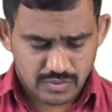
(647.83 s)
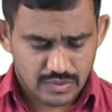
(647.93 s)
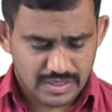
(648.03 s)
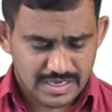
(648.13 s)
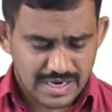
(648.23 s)

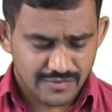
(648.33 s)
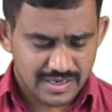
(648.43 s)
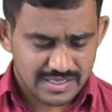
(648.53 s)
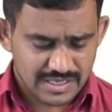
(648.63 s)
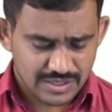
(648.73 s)
we can
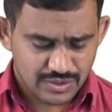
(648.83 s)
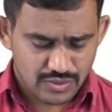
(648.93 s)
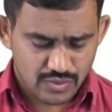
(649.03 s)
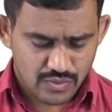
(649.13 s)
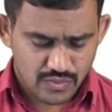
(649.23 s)
convert
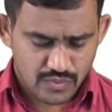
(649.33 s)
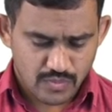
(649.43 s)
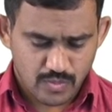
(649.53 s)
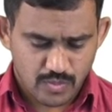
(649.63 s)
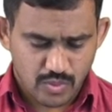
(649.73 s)
into
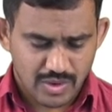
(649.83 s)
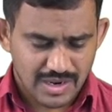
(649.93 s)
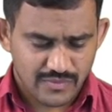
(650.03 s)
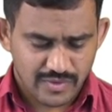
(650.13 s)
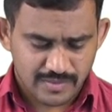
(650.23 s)

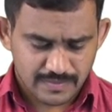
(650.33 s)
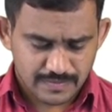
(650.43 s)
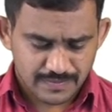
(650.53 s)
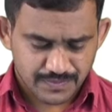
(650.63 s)
polar form.